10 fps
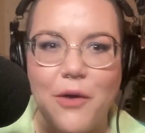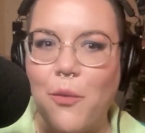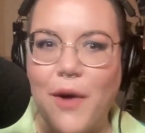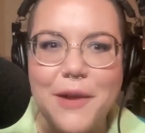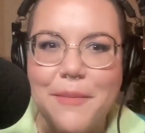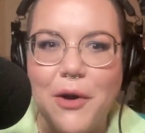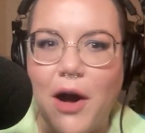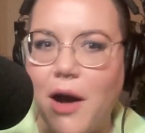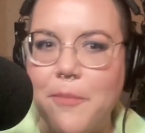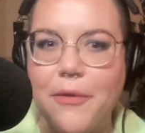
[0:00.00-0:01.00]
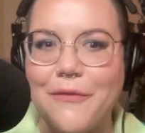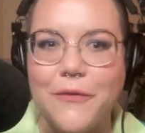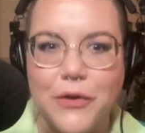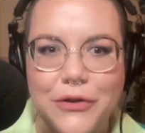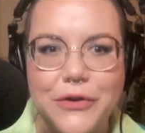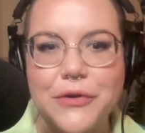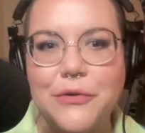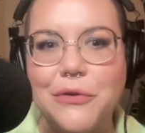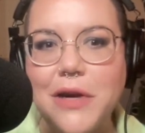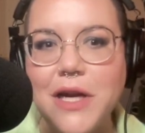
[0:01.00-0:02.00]
What about opera for
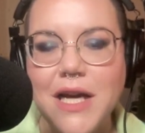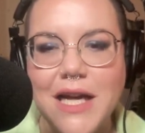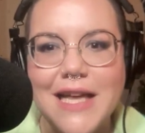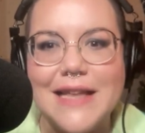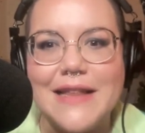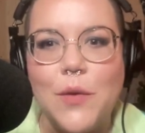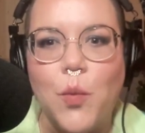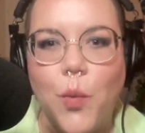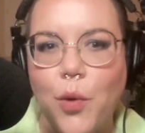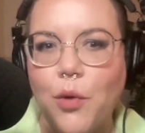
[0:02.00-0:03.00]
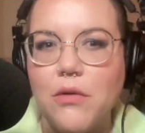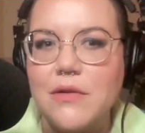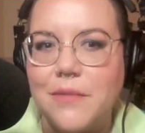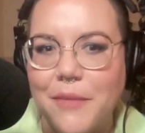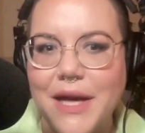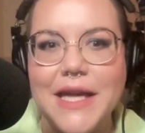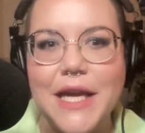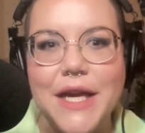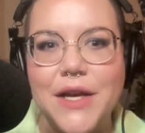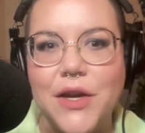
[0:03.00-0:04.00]
you is a
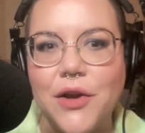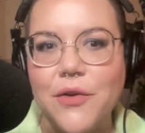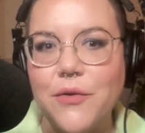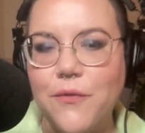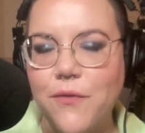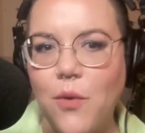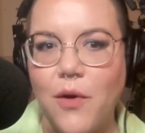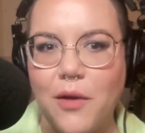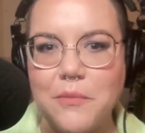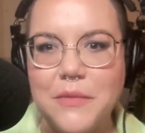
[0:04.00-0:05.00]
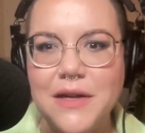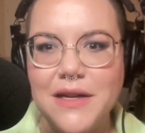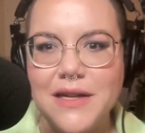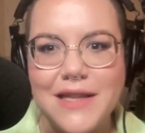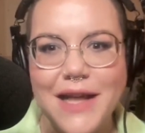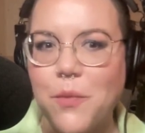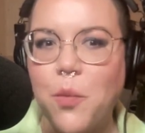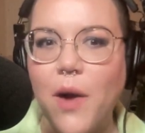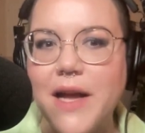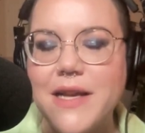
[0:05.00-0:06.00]
world-making form?
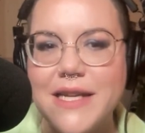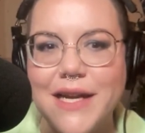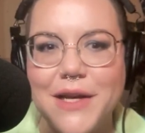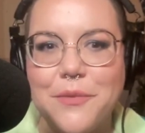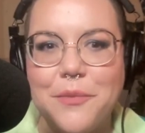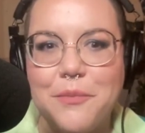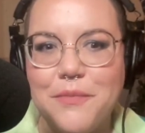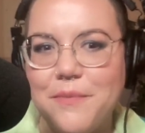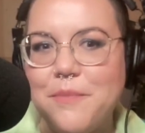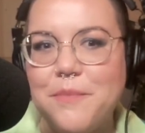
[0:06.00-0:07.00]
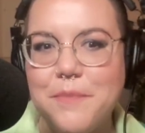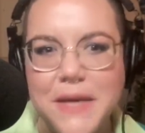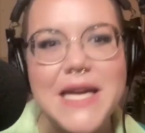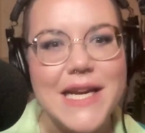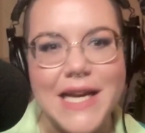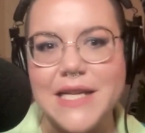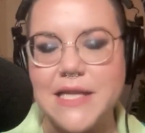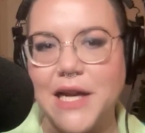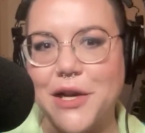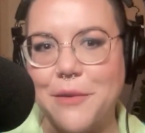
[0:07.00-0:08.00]
What did being
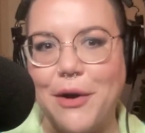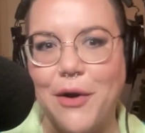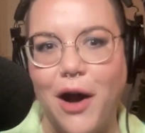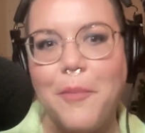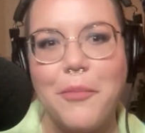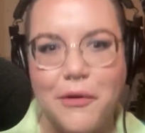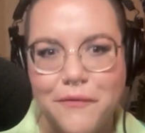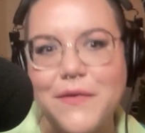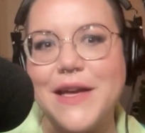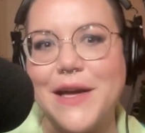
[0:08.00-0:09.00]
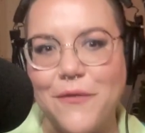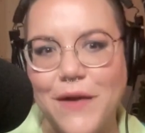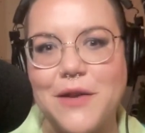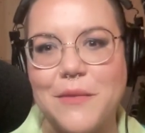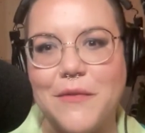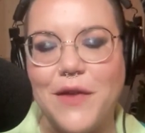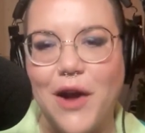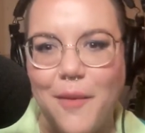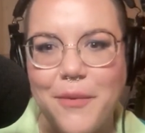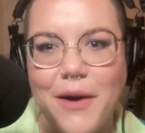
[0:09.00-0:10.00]
excited about opera via Phantom of the
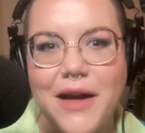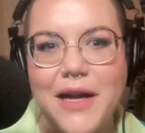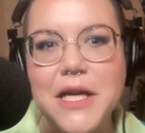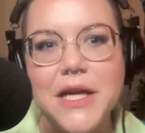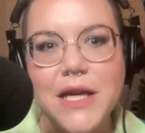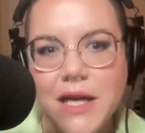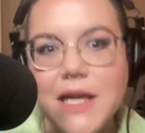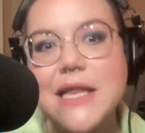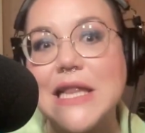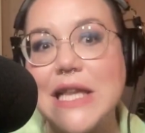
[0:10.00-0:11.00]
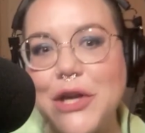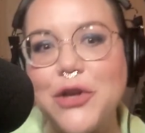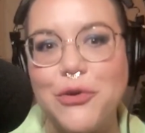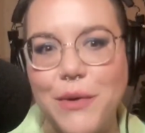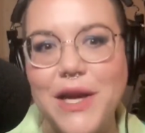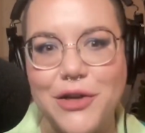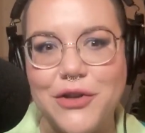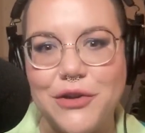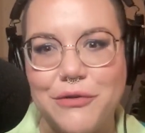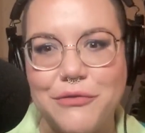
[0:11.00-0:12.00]
Opera lead you
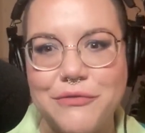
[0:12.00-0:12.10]
into?